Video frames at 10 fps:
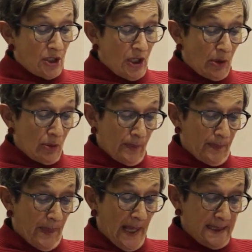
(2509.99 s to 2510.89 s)
So
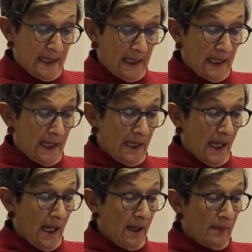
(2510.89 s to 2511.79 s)

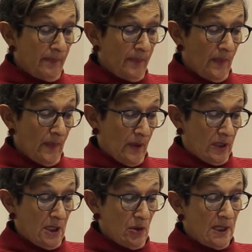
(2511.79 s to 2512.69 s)
basically,
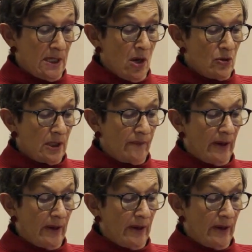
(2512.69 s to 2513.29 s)
the TUC noted